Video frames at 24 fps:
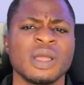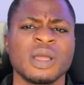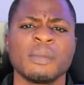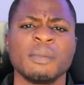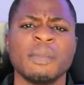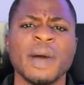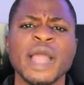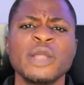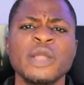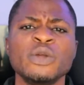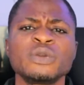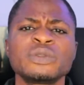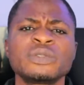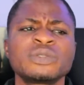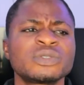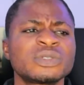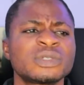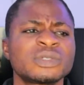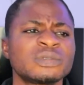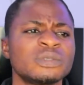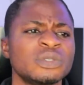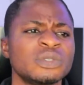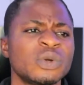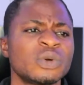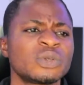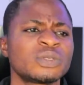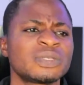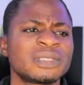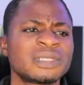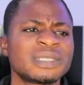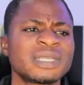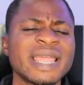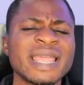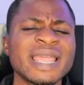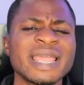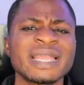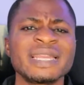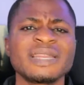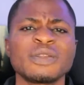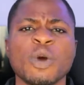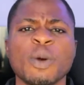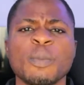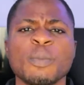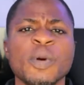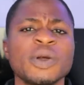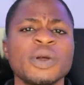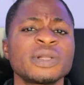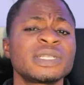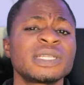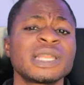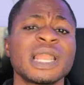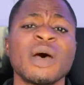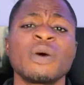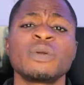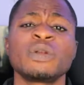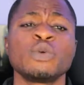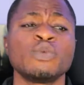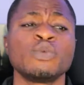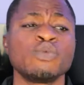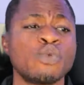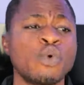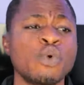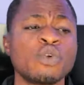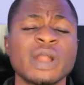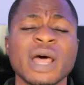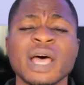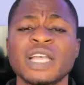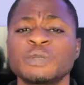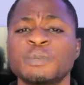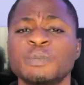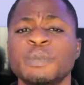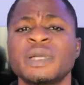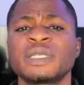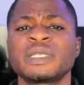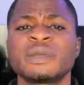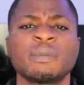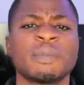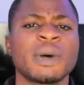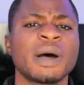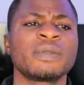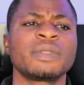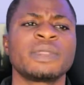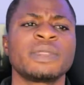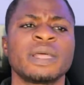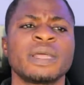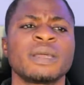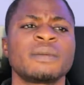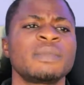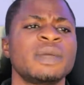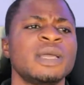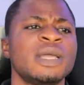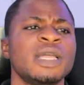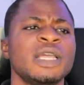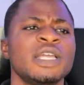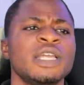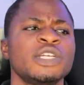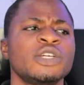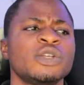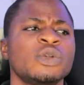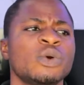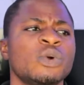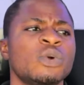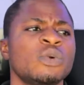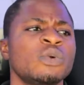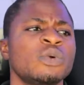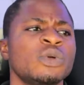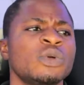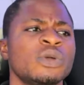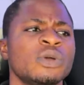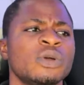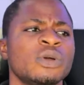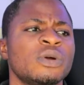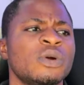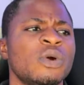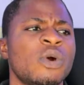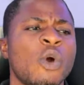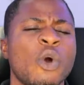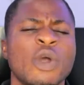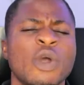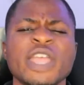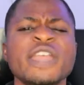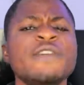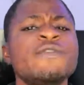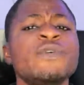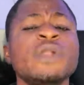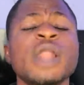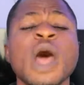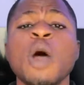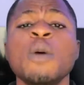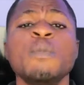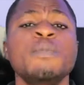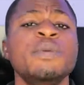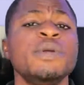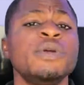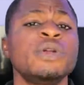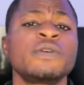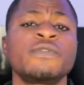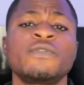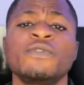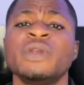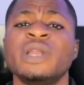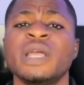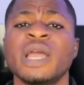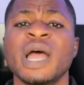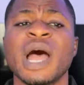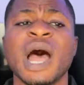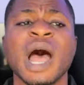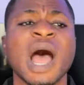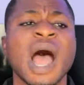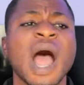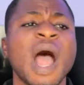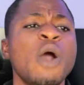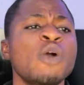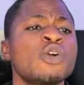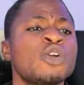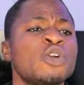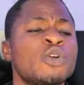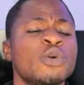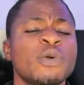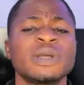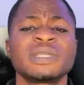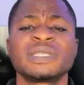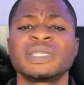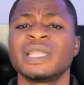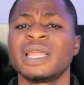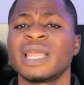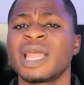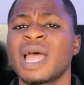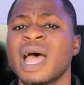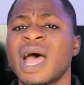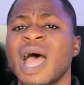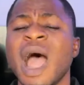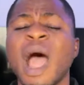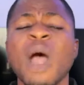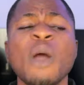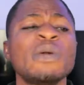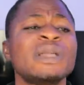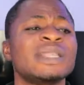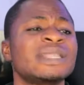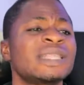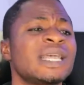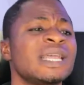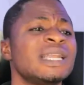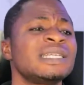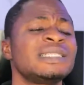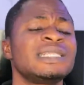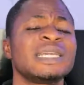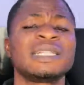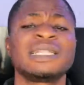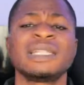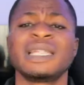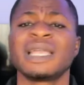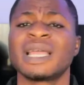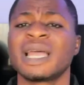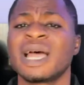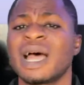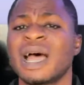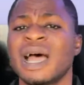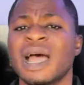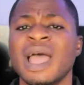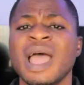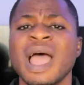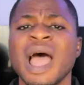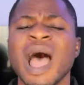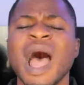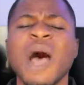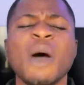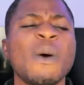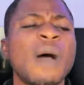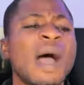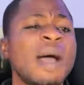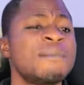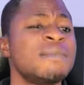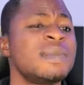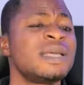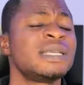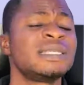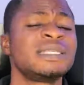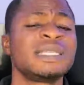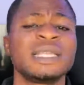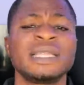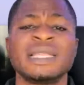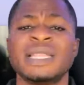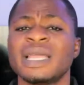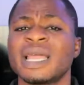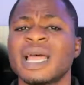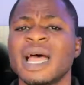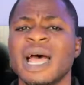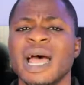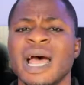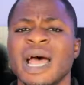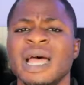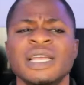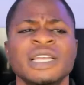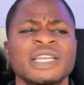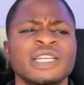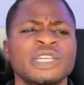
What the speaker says: by you saying or pointing out the good aspect about them, or even how beautiful they are, how great they are, how intelligent they are, how amazing they are.